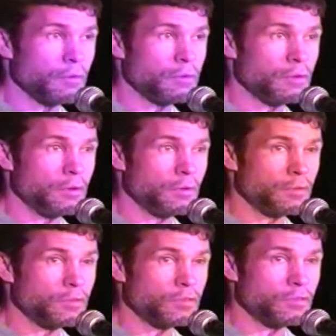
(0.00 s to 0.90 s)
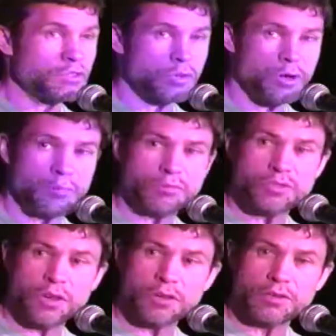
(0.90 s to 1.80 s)
you know, so I'm
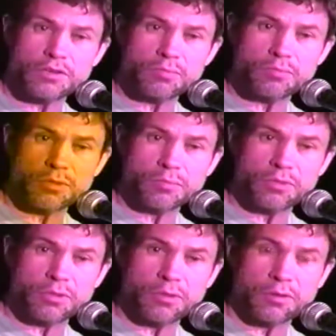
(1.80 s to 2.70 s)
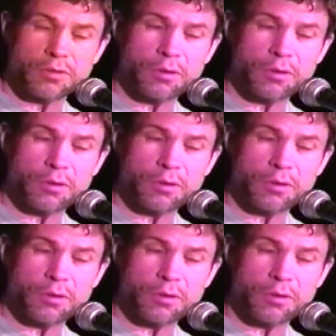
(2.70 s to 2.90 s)
talking to some people in,